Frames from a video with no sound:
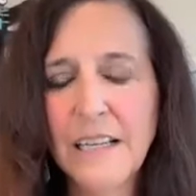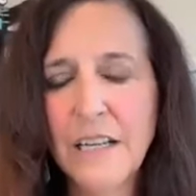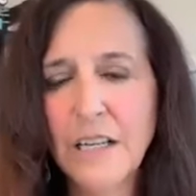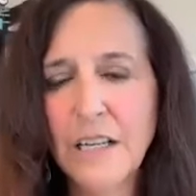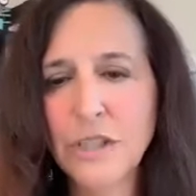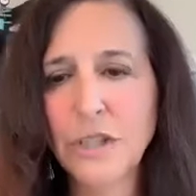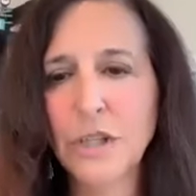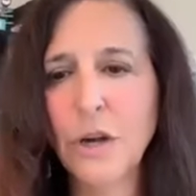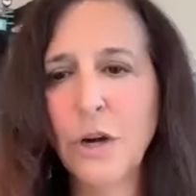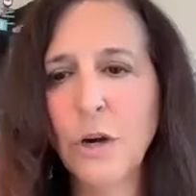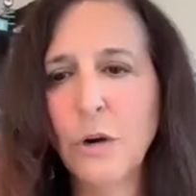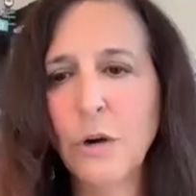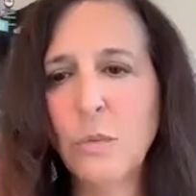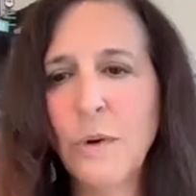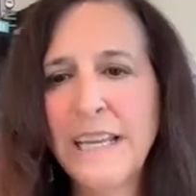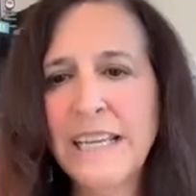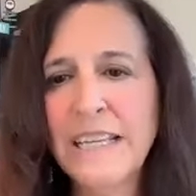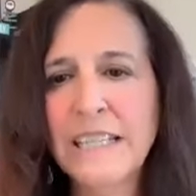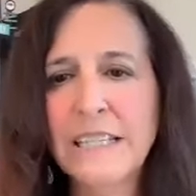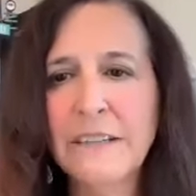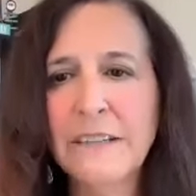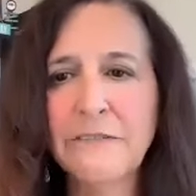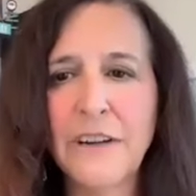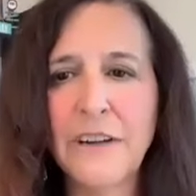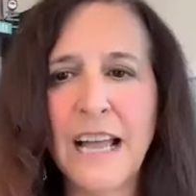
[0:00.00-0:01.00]
So we
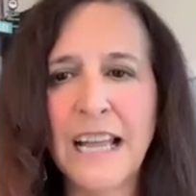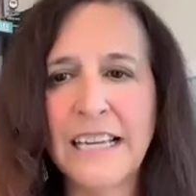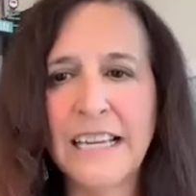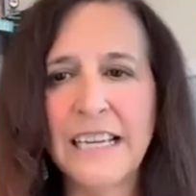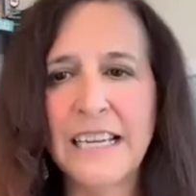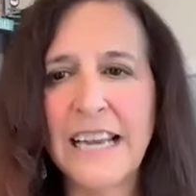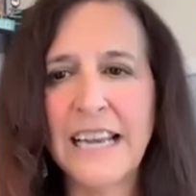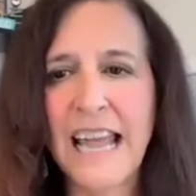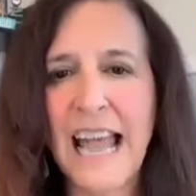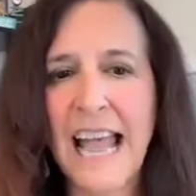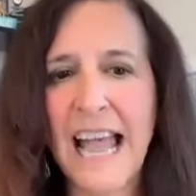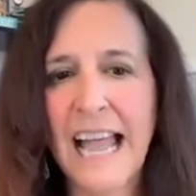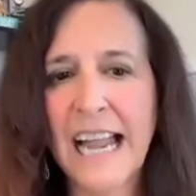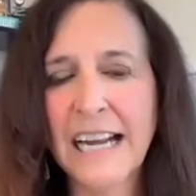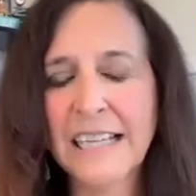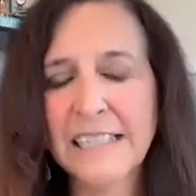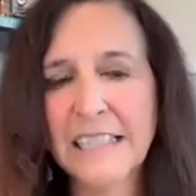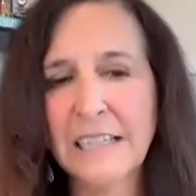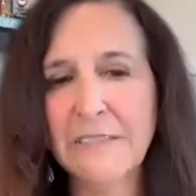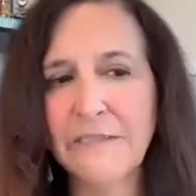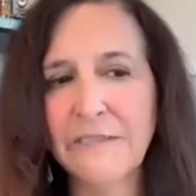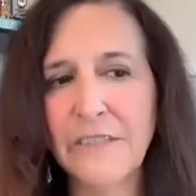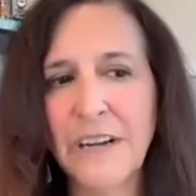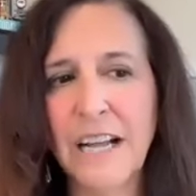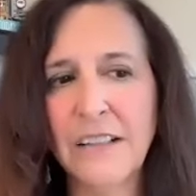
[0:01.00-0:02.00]
define an
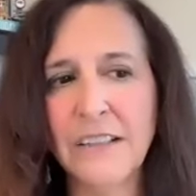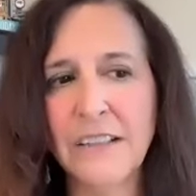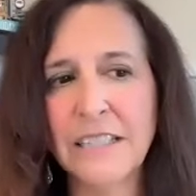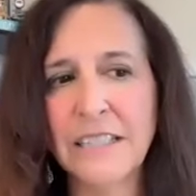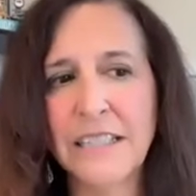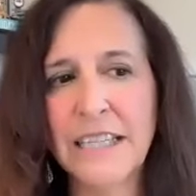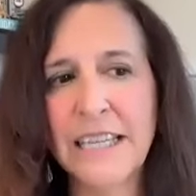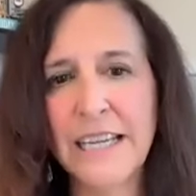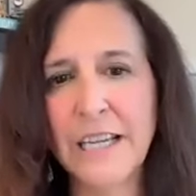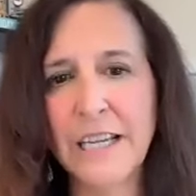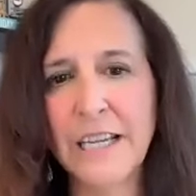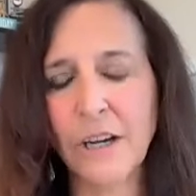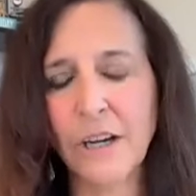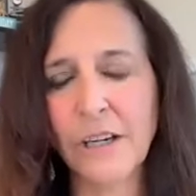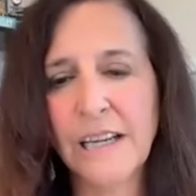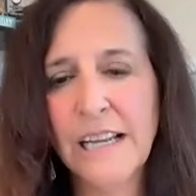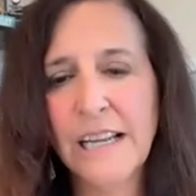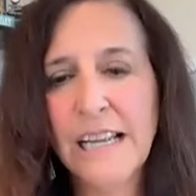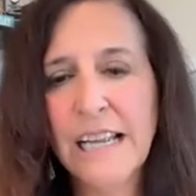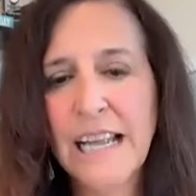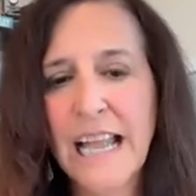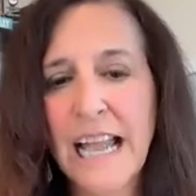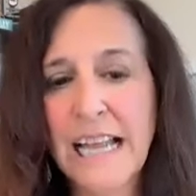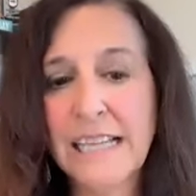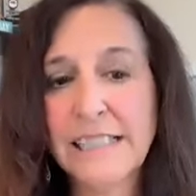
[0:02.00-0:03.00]
active volunteer
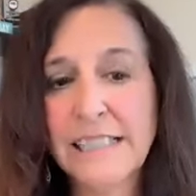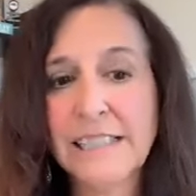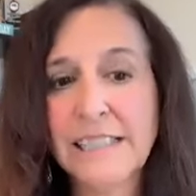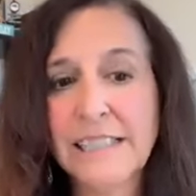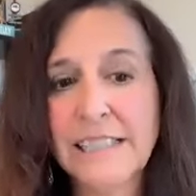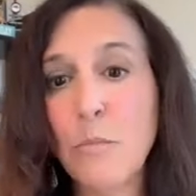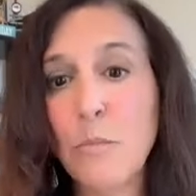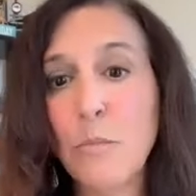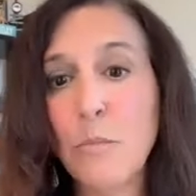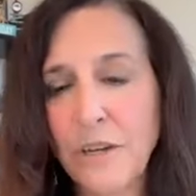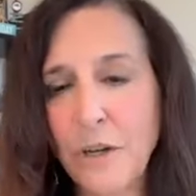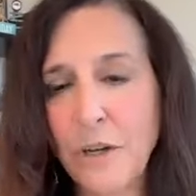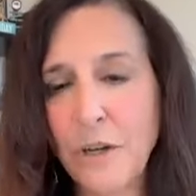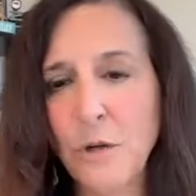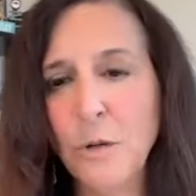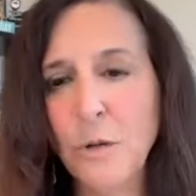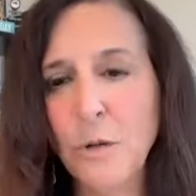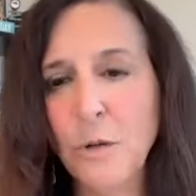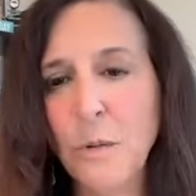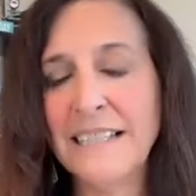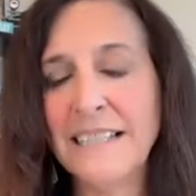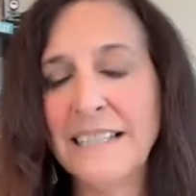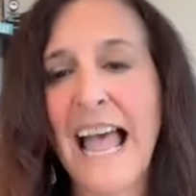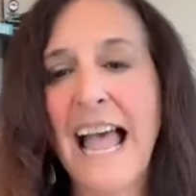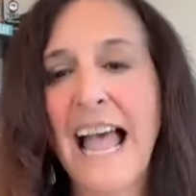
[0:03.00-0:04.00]
as someone
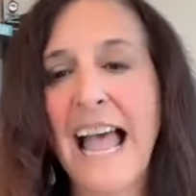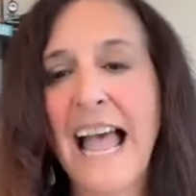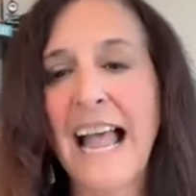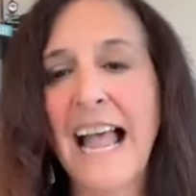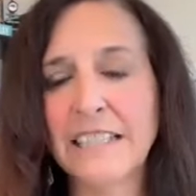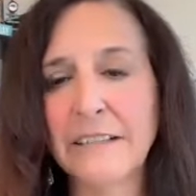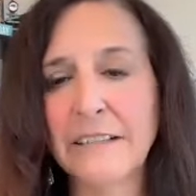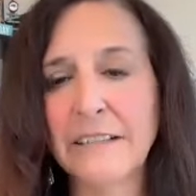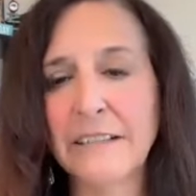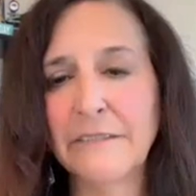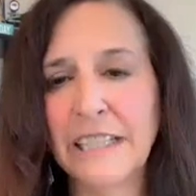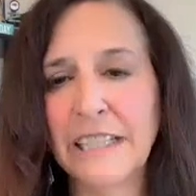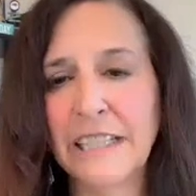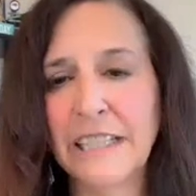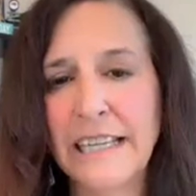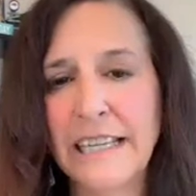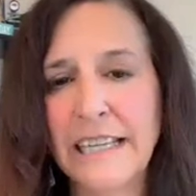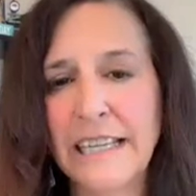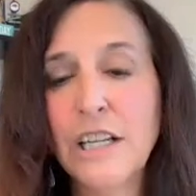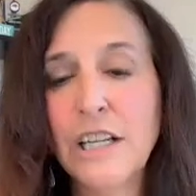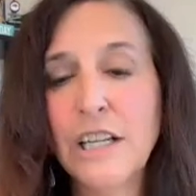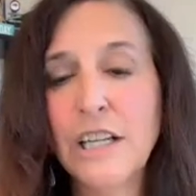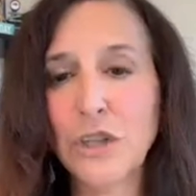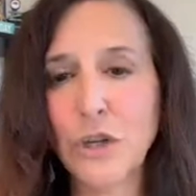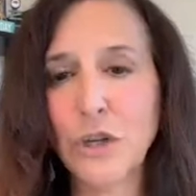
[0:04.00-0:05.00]
who has
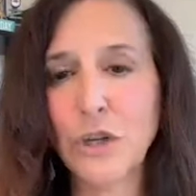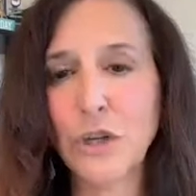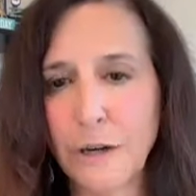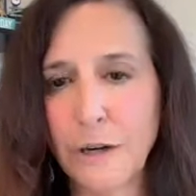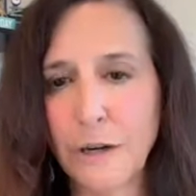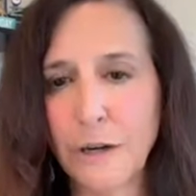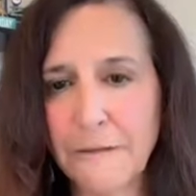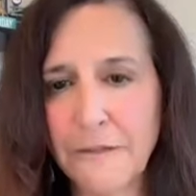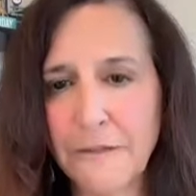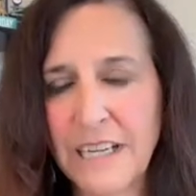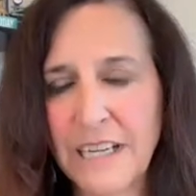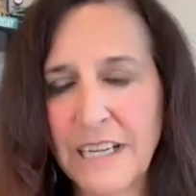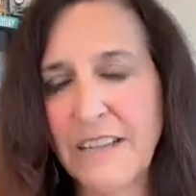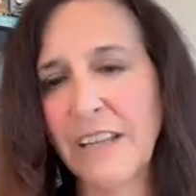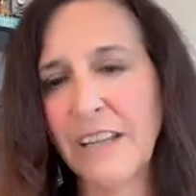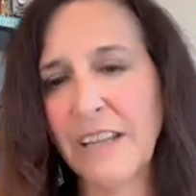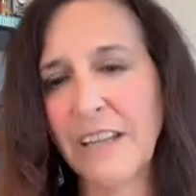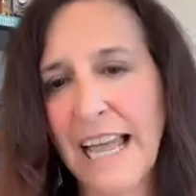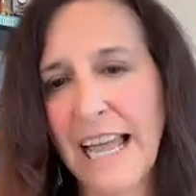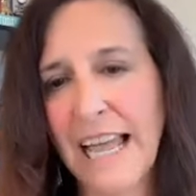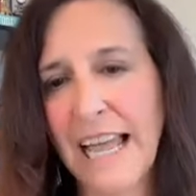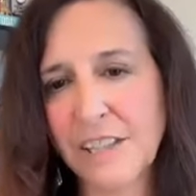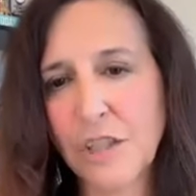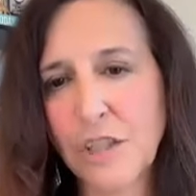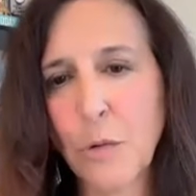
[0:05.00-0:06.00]
actively served in the
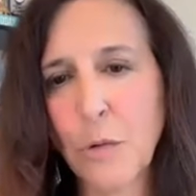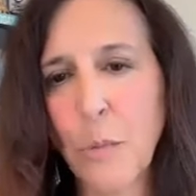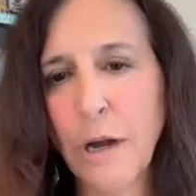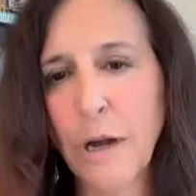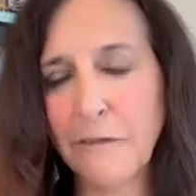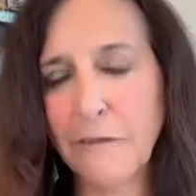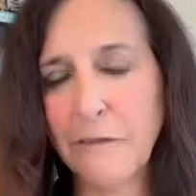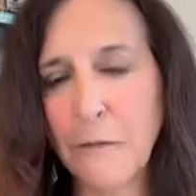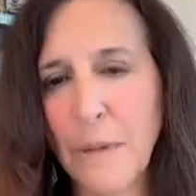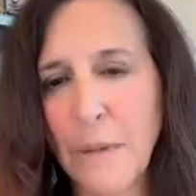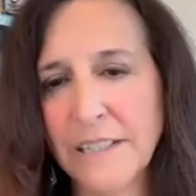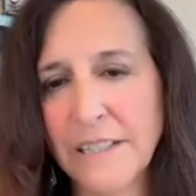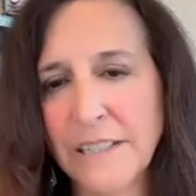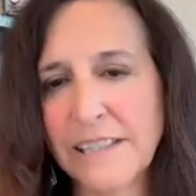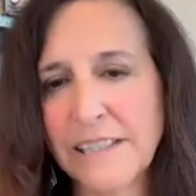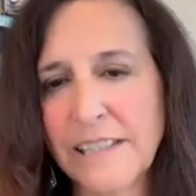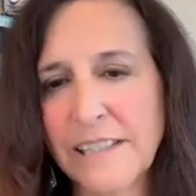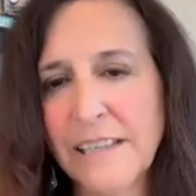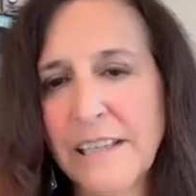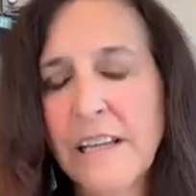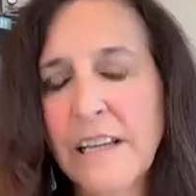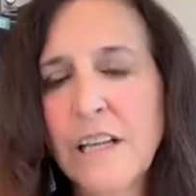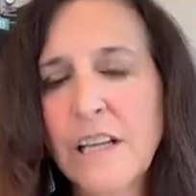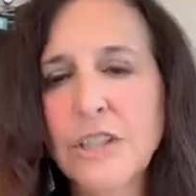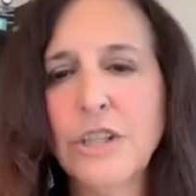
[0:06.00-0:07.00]
last 12
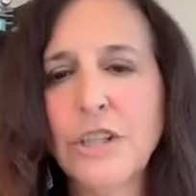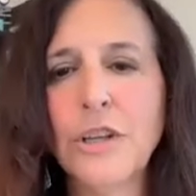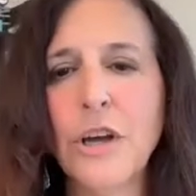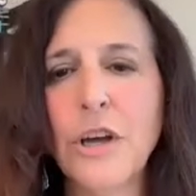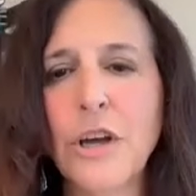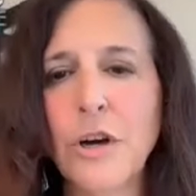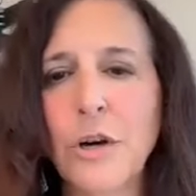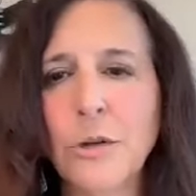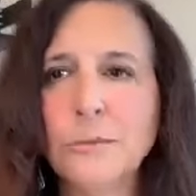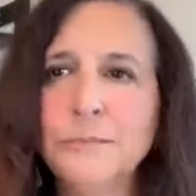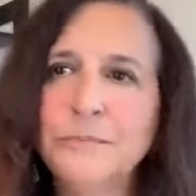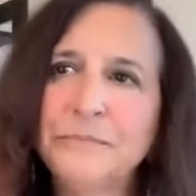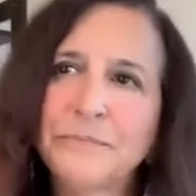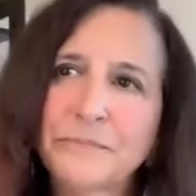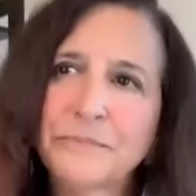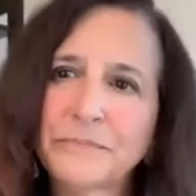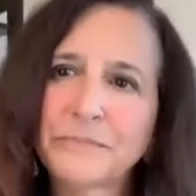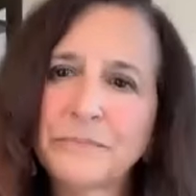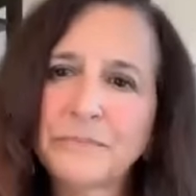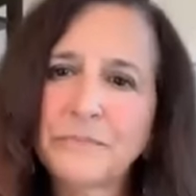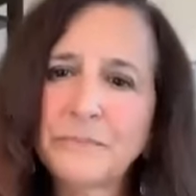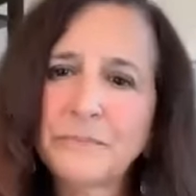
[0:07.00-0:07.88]
months. So